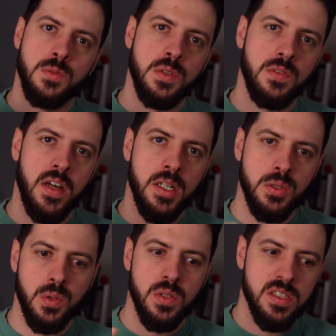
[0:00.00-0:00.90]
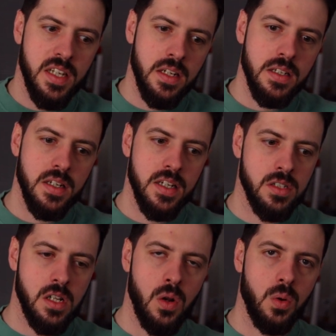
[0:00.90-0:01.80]
with flying drone is getting it nice
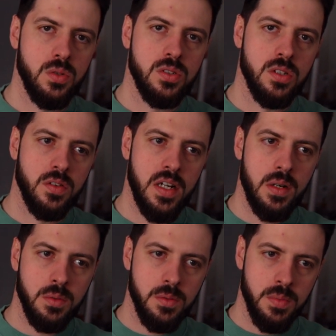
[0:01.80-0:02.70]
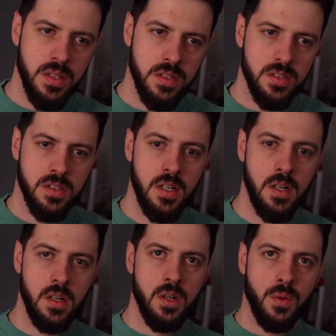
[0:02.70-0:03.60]
and close to the ground, because
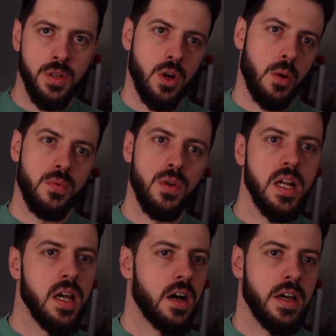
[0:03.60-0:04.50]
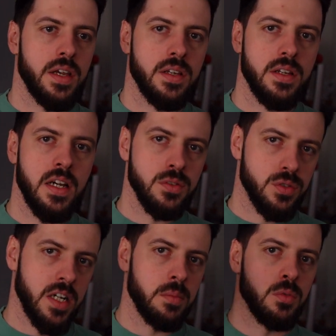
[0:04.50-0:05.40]
when you're up really high and you
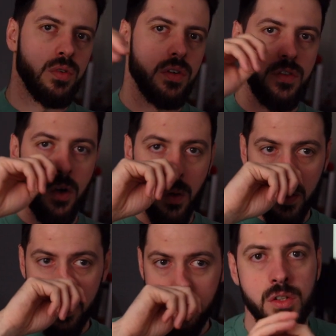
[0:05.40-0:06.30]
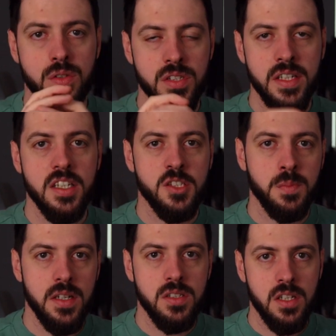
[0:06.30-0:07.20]
start moving forward, or you'll see it
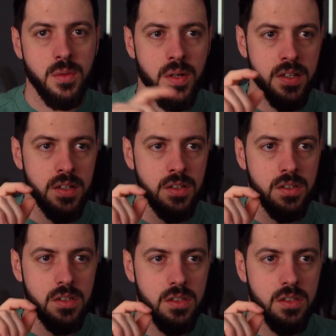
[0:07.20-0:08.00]
especially when